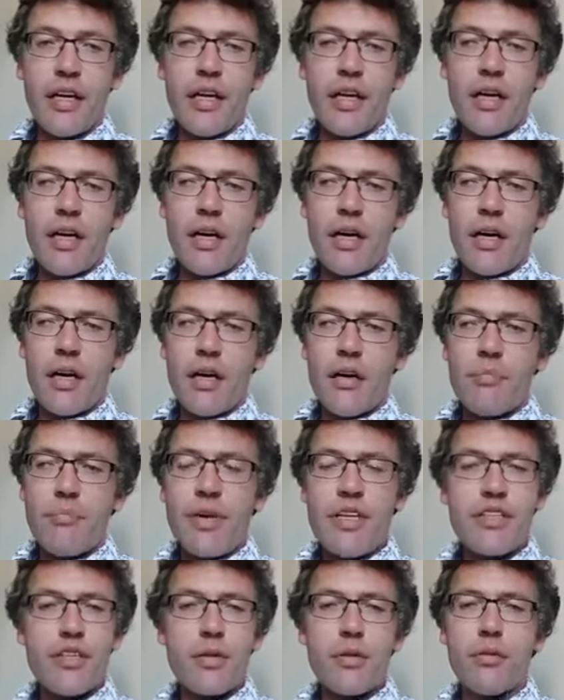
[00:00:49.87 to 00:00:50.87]
uh,
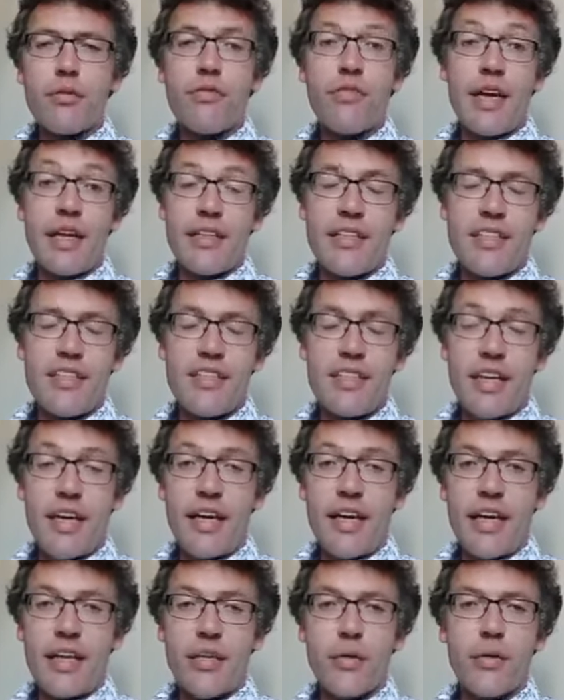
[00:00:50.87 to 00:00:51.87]
mystical
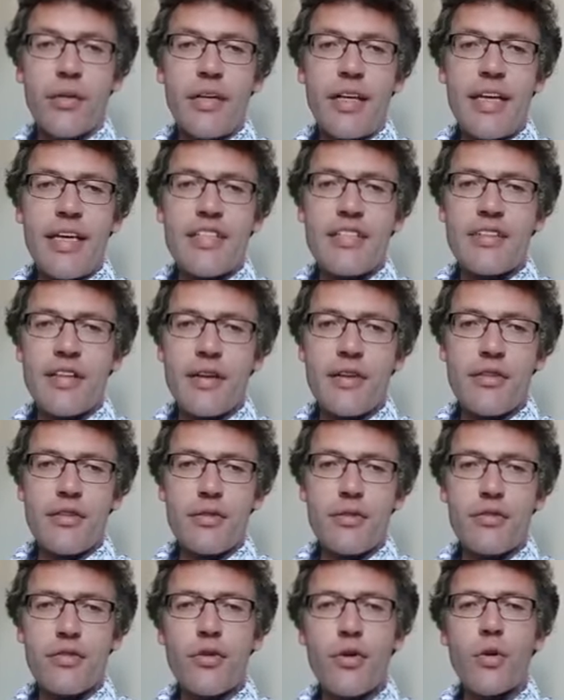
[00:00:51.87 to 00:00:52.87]
fantasy, and not least those
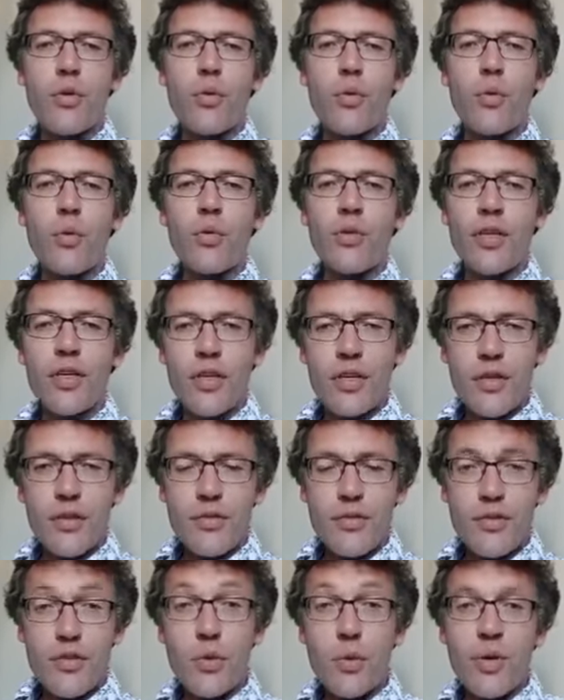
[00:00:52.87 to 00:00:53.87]
sort of cool
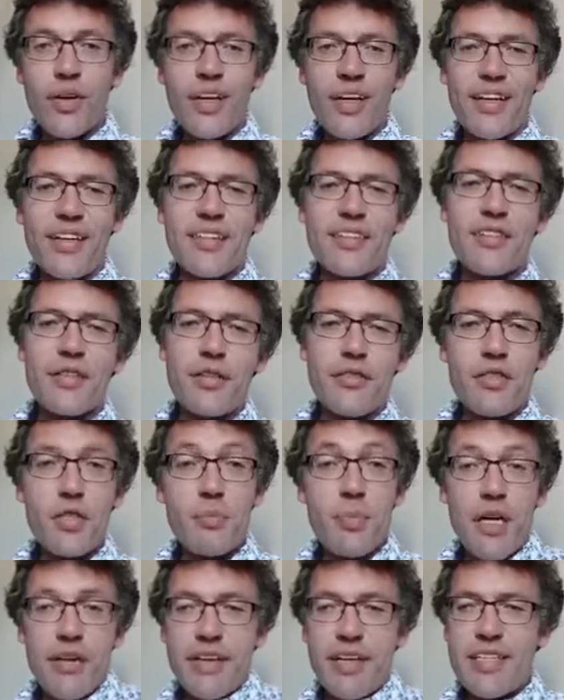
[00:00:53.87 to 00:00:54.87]
talking sort of
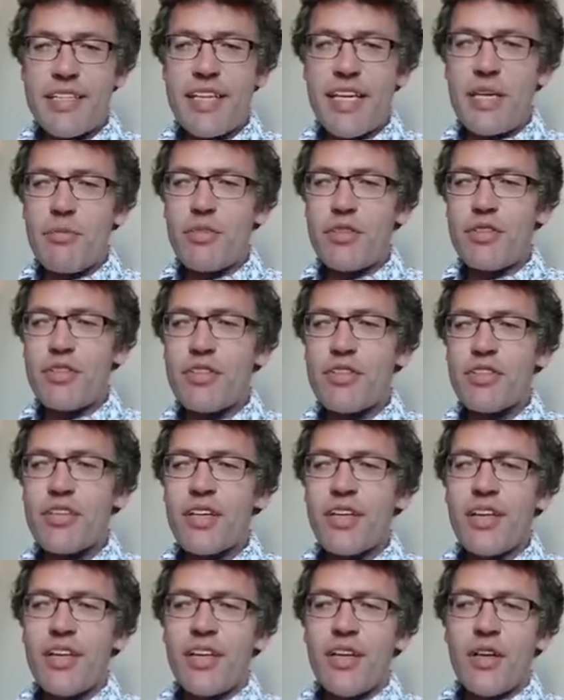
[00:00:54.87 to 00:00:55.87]
spirit demons,
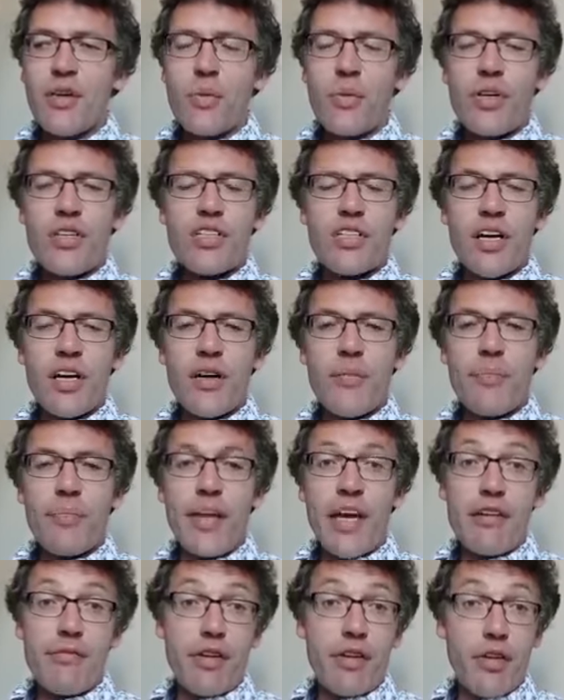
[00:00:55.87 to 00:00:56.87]
which
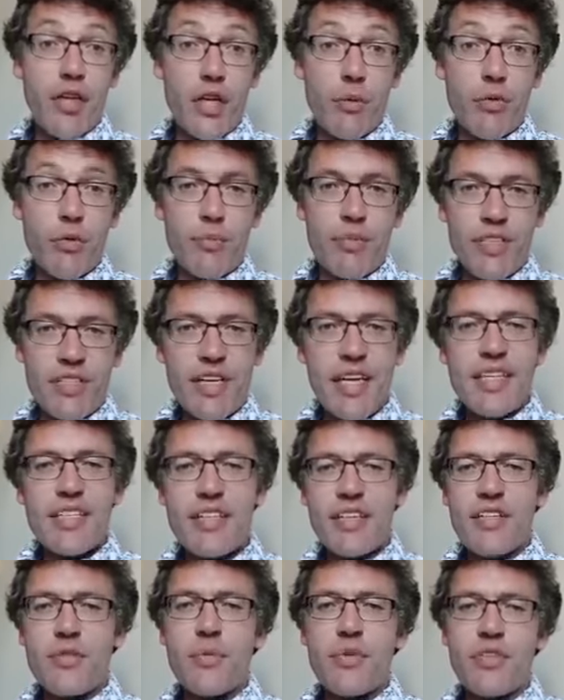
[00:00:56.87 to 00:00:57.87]
um, every human
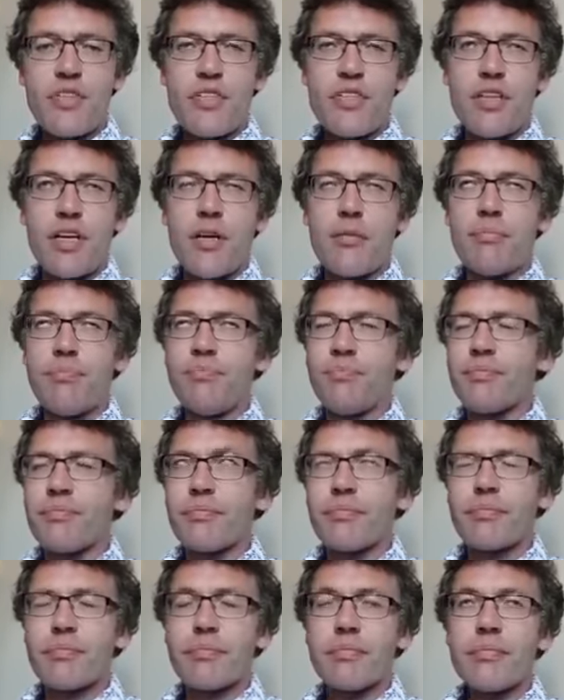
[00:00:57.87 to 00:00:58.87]
possesses, which is um,
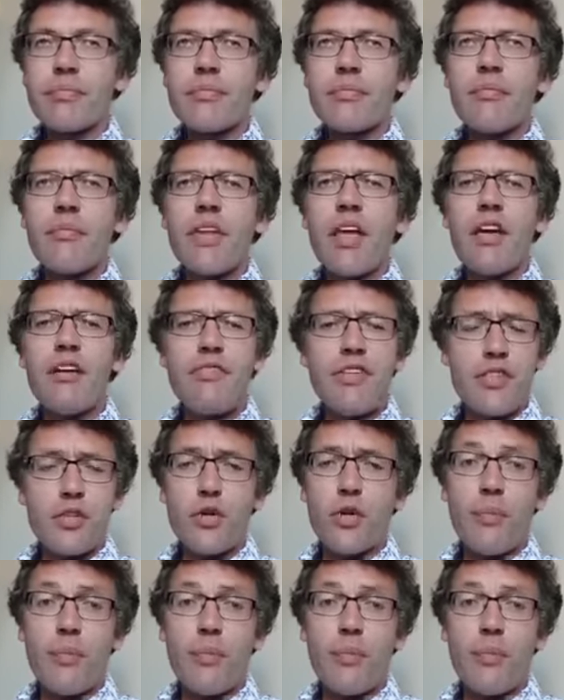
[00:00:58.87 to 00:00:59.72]
a physical